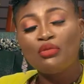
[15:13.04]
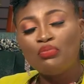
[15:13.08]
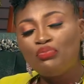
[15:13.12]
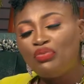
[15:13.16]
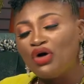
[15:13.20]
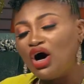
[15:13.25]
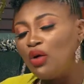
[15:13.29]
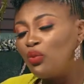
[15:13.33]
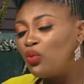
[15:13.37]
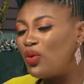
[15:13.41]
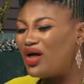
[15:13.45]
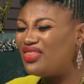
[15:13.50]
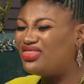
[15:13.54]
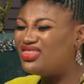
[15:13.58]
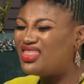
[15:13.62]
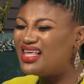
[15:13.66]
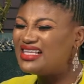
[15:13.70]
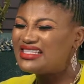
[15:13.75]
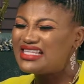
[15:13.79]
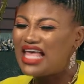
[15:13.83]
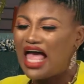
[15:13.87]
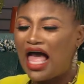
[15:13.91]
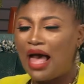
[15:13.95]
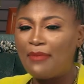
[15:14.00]
But when
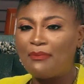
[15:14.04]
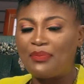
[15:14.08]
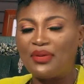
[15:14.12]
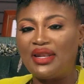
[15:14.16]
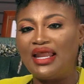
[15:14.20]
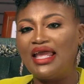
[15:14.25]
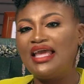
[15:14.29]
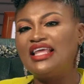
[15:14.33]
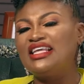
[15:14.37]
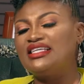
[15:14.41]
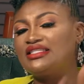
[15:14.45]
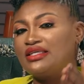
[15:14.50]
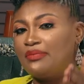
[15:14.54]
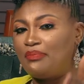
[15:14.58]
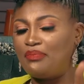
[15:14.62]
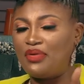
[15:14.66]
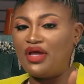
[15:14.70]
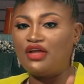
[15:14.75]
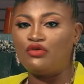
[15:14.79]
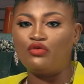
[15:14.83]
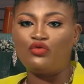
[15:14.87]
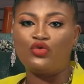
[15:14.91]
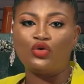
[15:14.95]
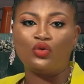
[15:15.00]
this happened, it is a
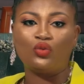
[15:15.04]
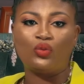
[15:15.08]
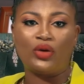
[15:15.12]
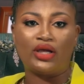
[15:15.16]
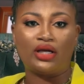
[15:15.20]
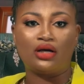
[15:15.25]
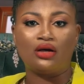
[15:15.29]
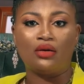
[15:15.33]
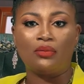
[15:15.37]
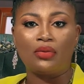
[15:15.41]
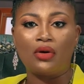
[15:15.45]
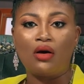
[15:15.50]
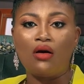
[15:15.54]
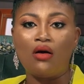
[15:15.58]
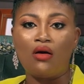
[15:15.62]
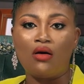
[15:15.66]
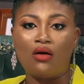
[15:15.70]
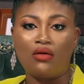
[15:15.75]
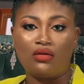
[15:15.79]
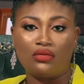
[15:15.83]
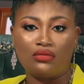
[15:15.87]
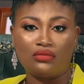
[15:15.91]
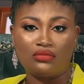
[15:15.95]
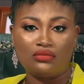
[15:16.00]
painful wake-up
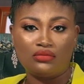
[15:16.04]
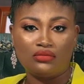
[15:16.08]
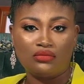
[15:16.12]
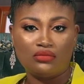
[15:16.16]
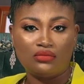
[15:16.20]
call.